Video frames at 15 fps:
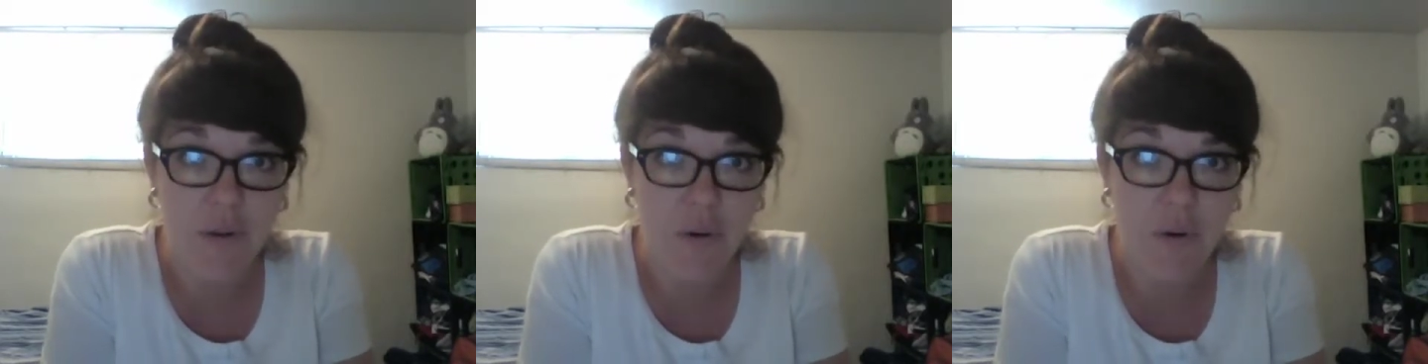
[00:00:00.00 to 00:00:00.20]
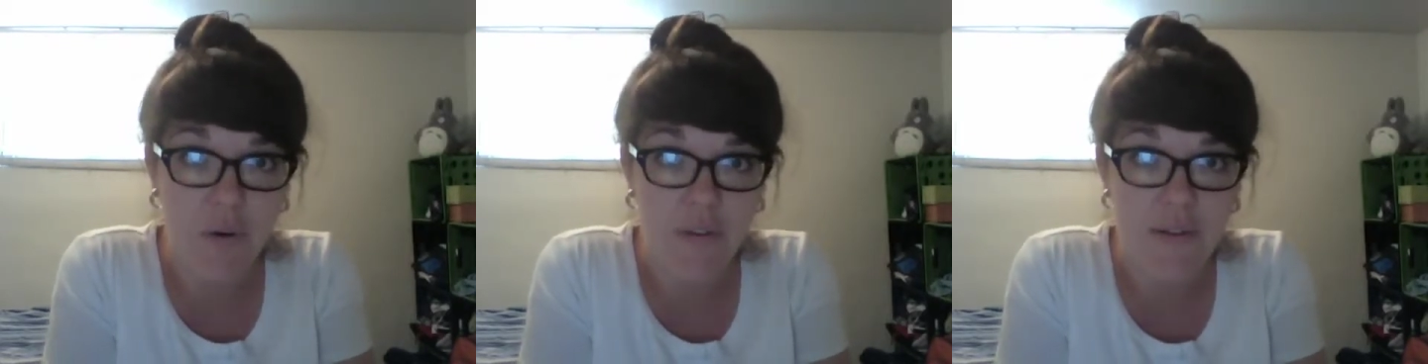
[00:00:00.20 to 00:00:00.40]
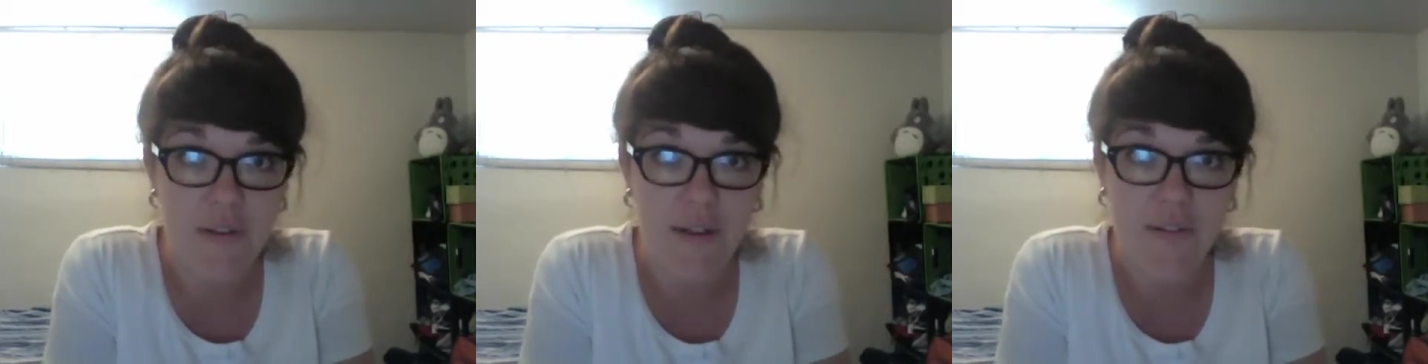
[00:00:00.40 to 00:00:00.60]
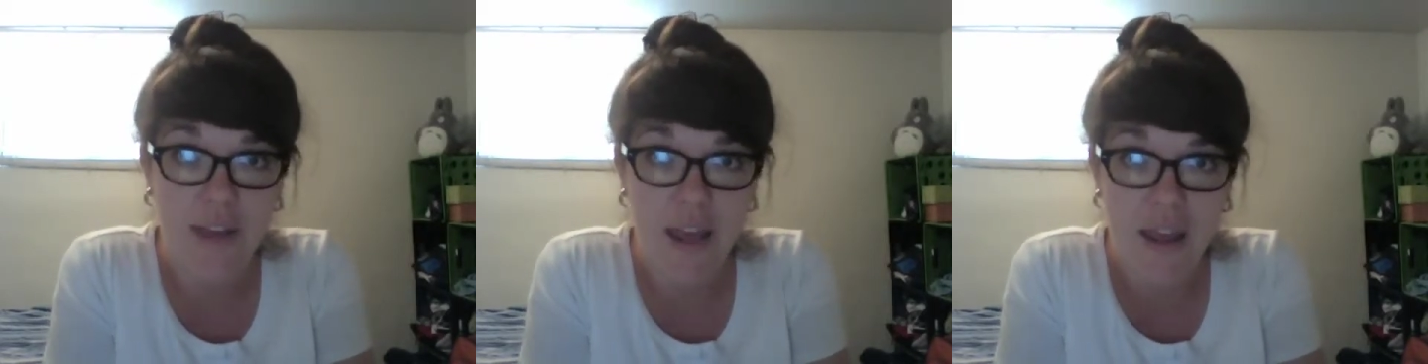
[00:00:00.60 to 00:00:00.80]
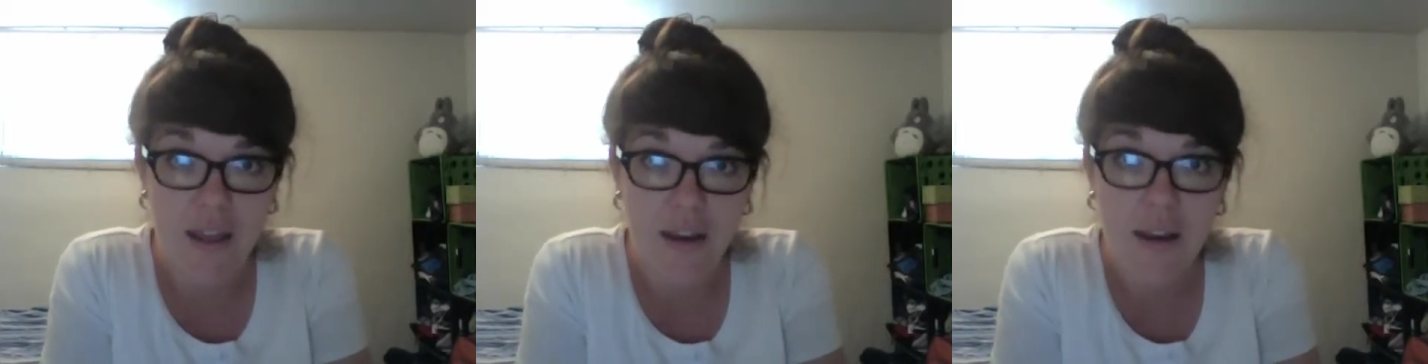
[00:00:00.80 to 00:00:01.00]
the courses I've
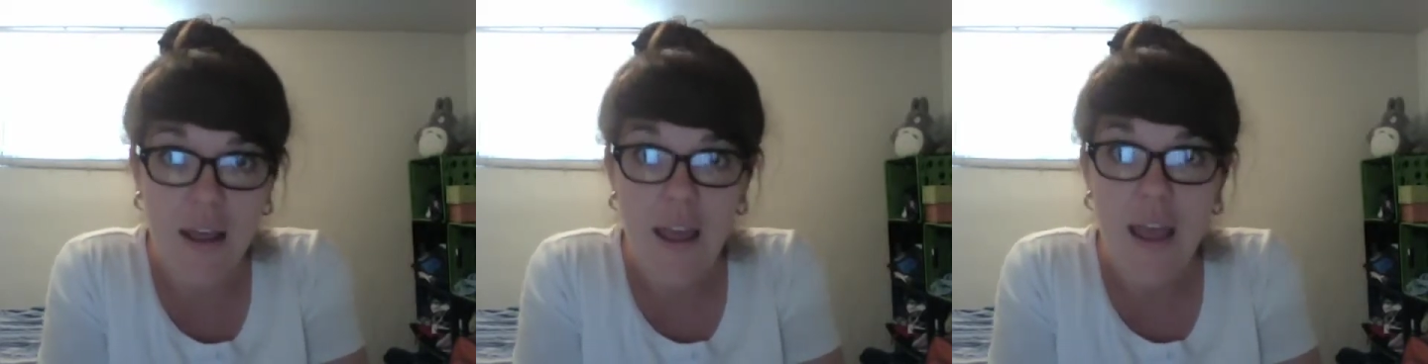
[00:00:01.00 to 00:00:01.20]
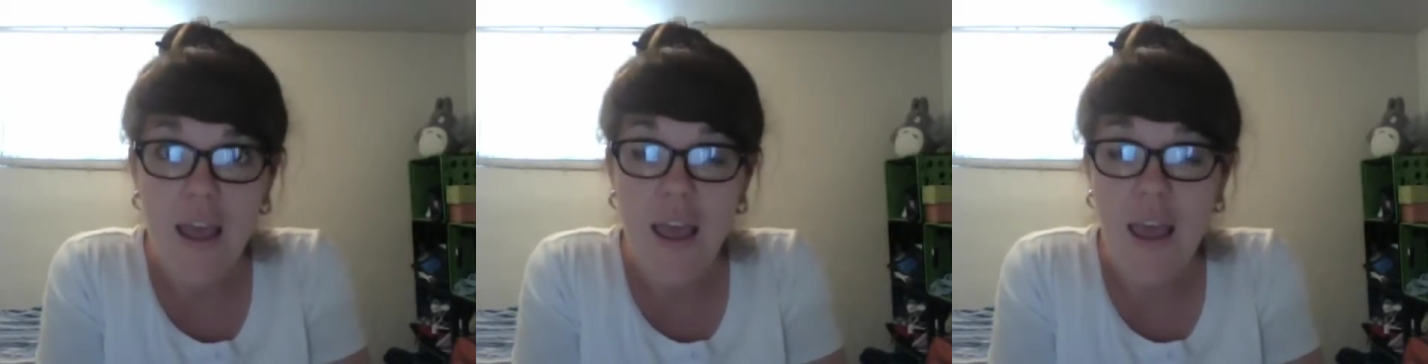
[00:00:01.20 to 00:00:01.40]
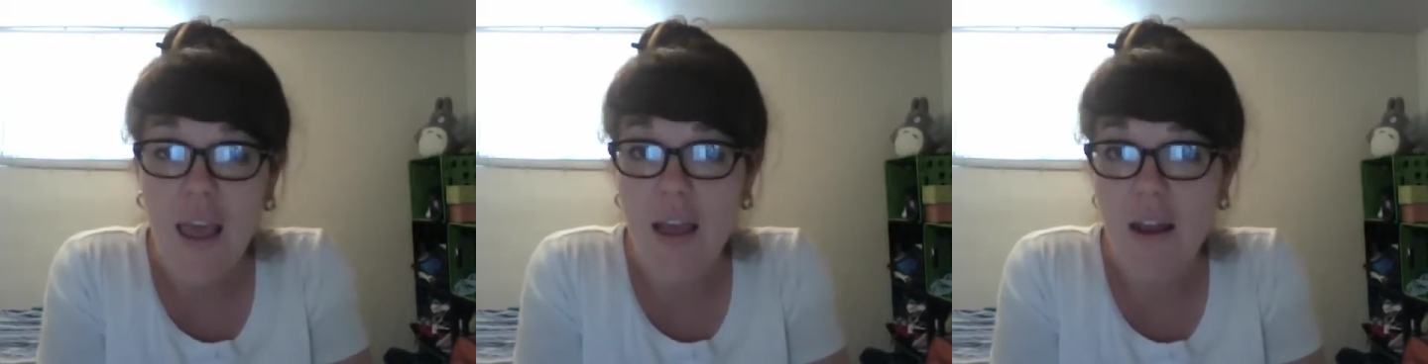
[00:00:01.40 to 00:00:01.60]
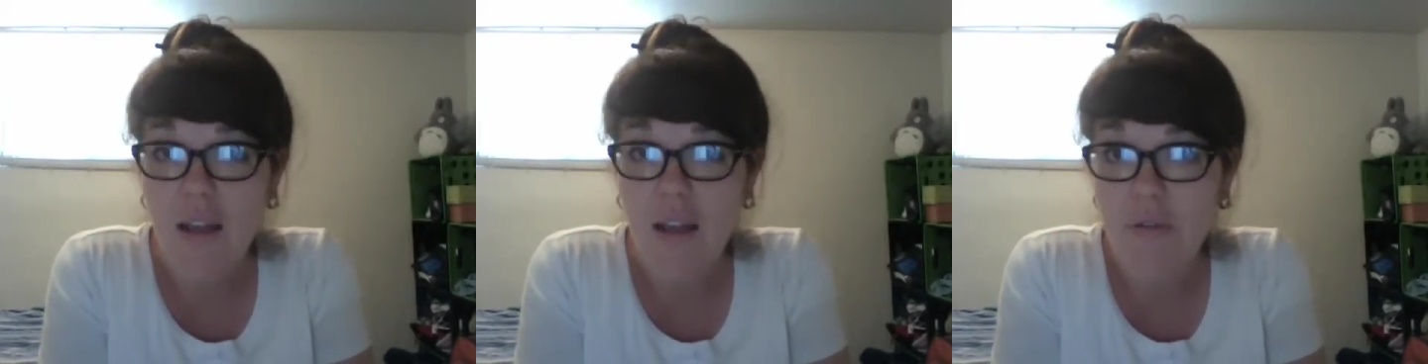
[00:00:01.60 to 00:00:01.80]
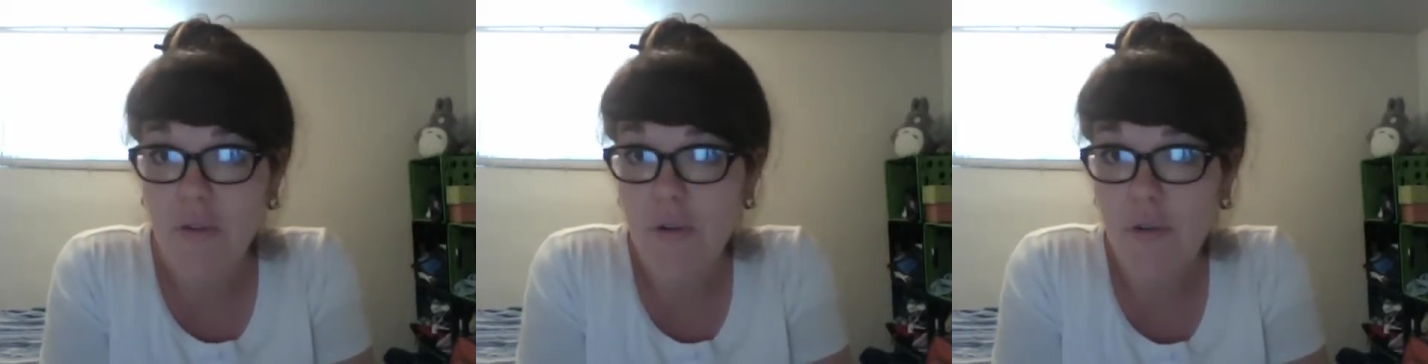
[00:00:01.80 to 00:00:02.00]
taken, and
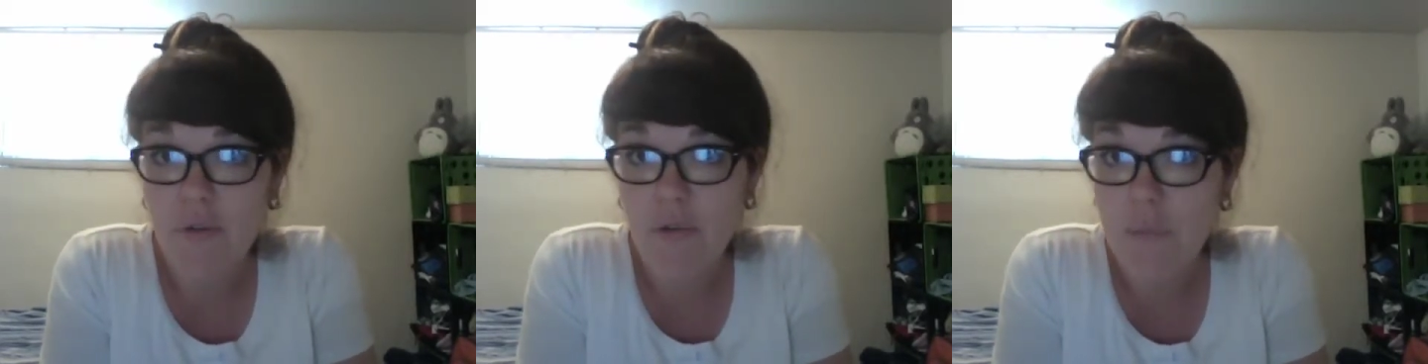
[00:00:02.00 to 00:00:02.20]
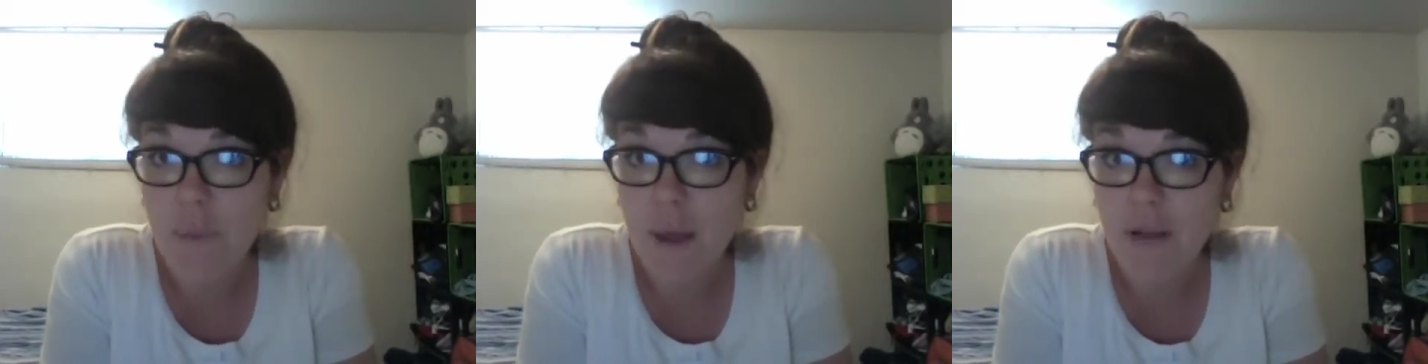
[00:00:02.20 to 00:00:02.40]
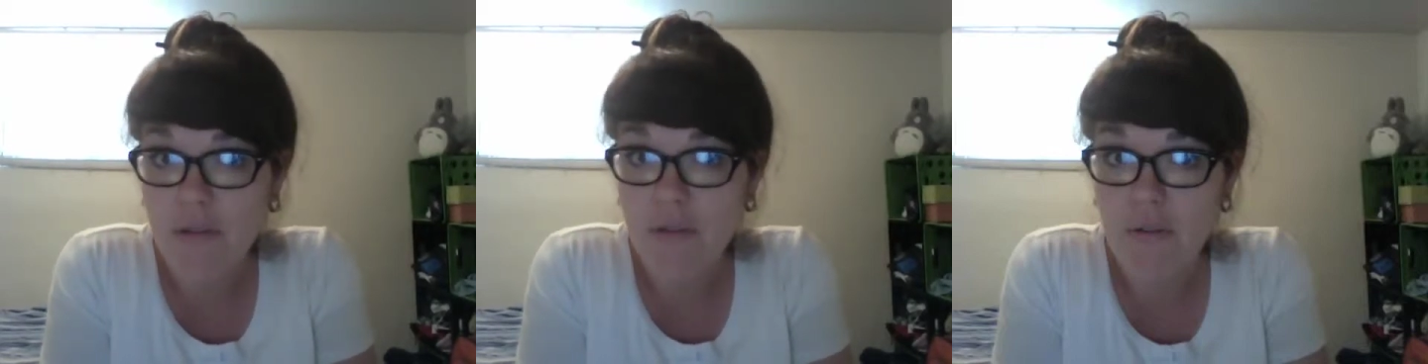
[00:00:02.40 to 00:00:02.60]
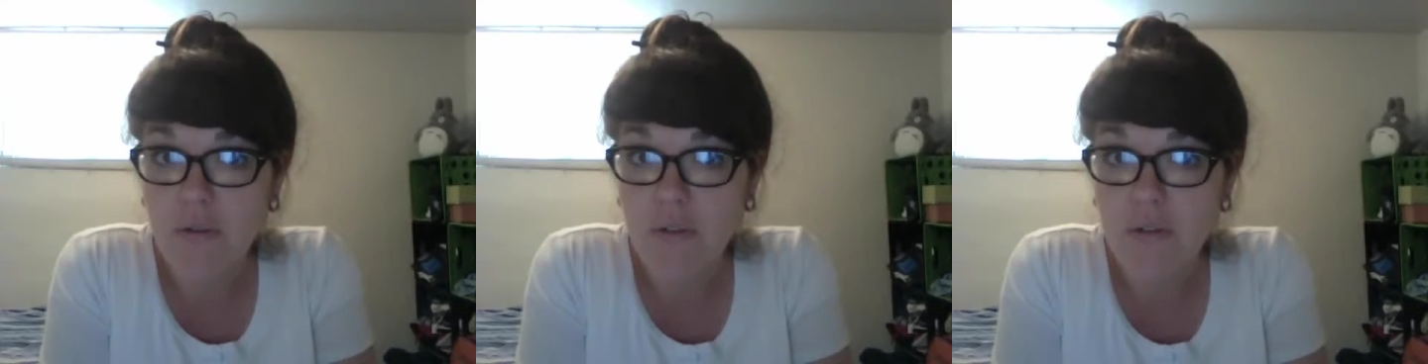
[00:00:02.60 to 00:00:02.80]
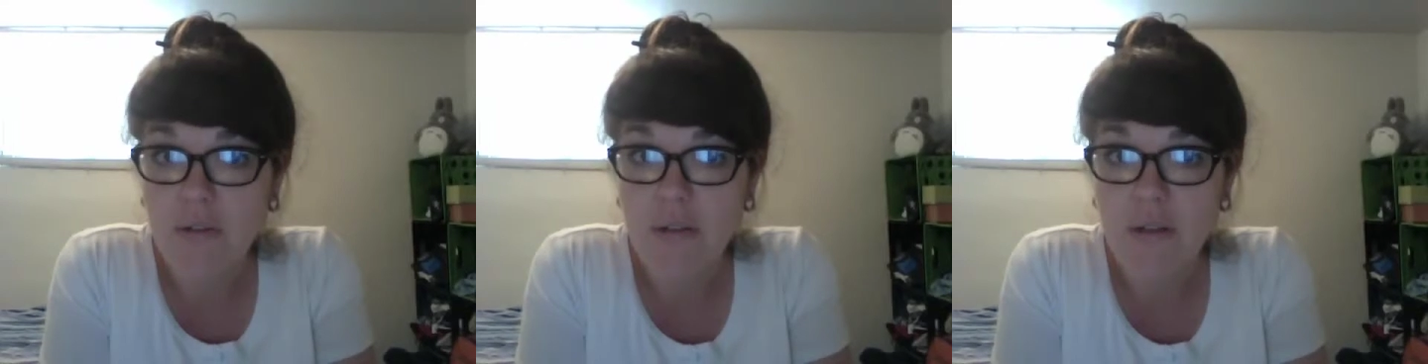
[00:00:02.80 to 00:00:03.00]
I've learned from past
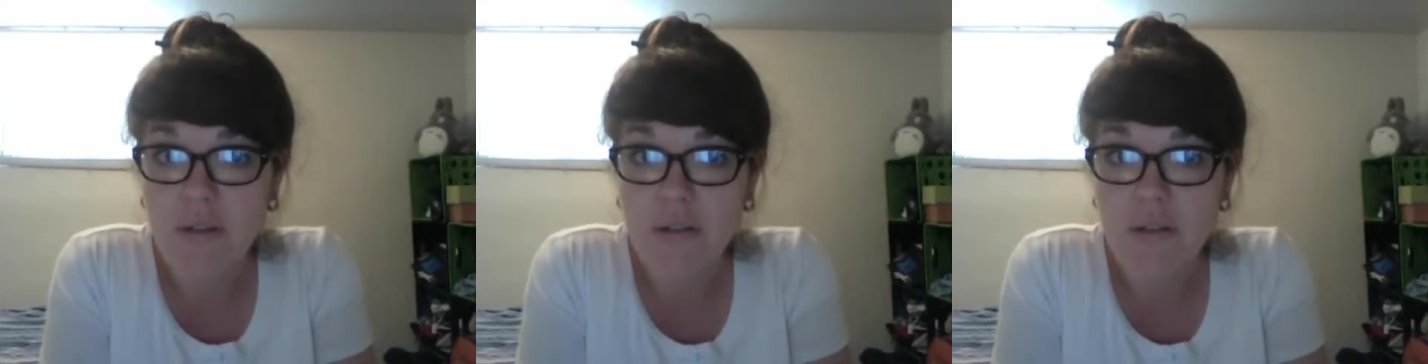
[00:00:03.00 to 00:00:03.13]
students.